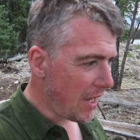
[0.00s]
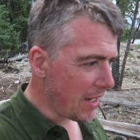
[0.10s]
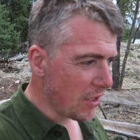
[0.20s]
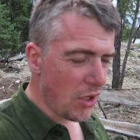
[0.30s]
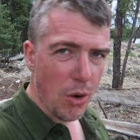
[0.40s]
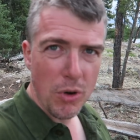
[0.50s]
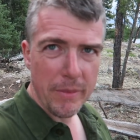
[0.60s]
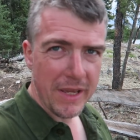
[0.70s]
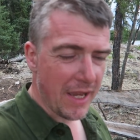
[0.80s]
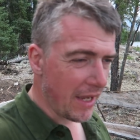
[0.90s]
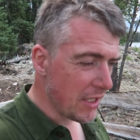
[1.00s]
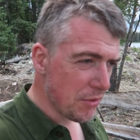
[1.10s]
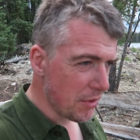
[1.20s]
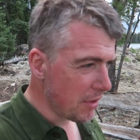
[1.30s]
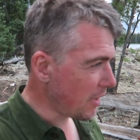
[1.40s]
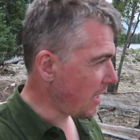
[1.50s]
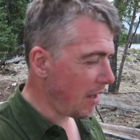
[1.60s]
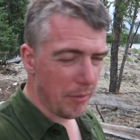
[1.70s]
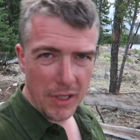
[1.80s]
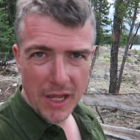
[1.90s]
I don't want to be getting into another
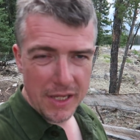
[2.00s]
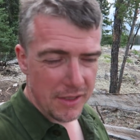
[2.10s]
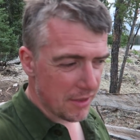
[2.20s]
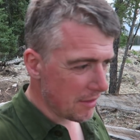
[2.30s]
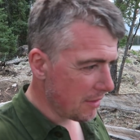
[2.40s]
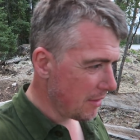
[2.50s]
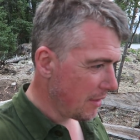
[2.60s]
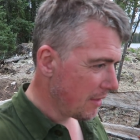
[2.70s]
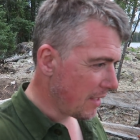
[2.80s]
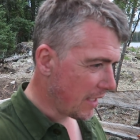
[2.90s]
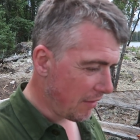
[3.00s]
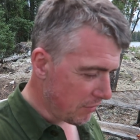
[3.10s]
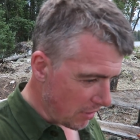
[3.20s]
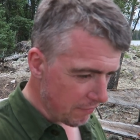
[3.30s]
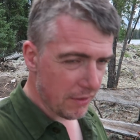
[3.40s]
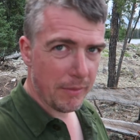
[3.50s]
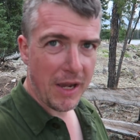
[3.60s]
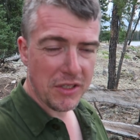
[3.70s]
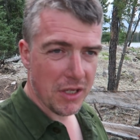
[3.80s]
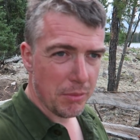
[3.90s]
camp late, like I've done for the
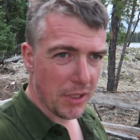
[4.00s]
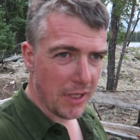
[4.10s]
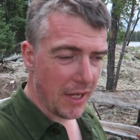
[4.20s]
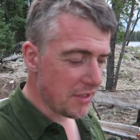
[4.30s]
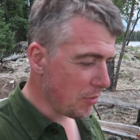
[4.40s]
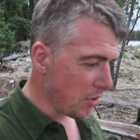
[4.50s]
past couple of nights.